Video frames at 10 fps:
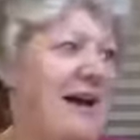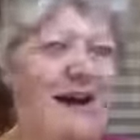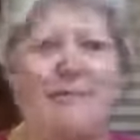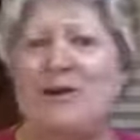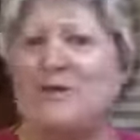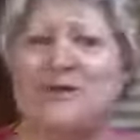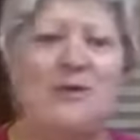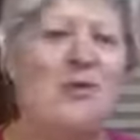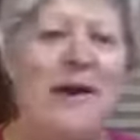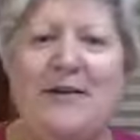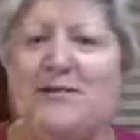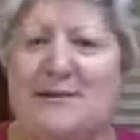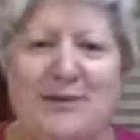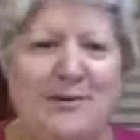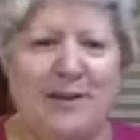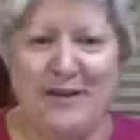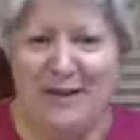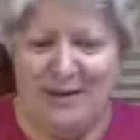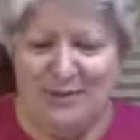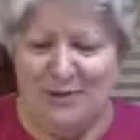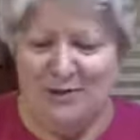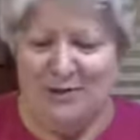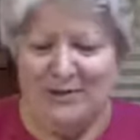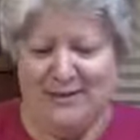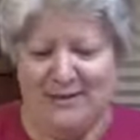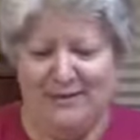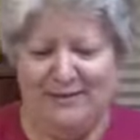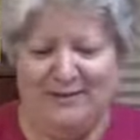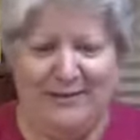Because I don't want to have to tell you that I didn't get my to-do list done.